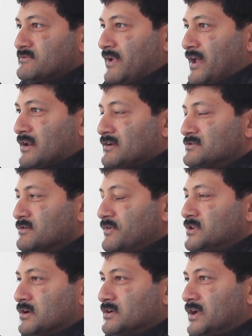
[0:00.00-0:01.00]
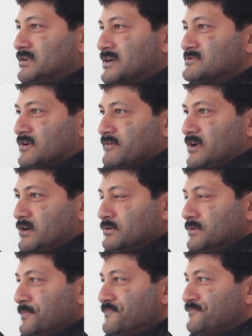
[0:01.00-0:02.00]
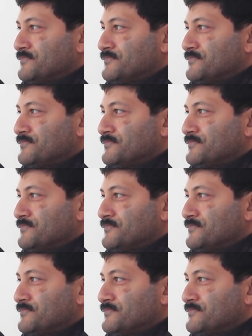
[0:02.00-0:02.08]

were. So we thought that that's what we'll do.